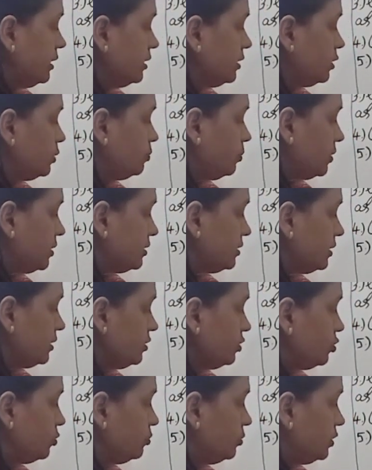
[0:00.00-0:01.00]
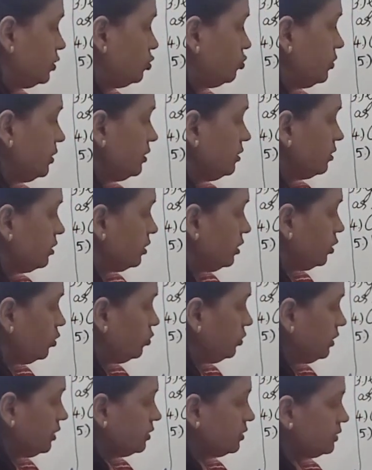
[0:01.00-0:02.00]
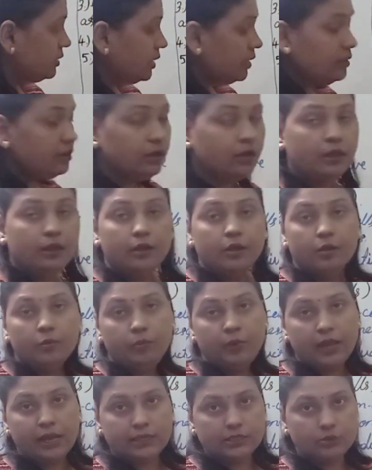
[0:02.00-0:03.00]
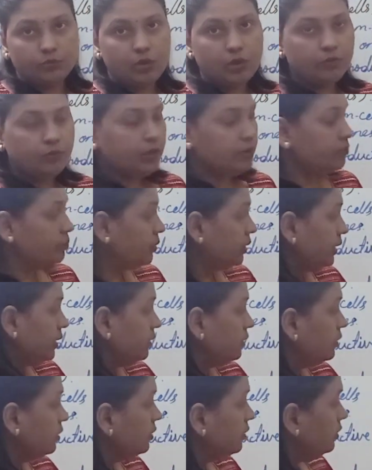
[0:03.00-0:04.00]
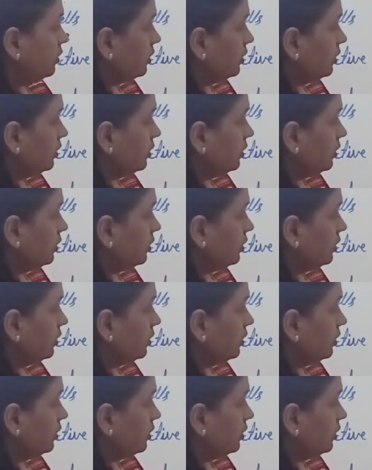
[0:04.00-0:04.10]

is present between the nucleus and plasma membrane.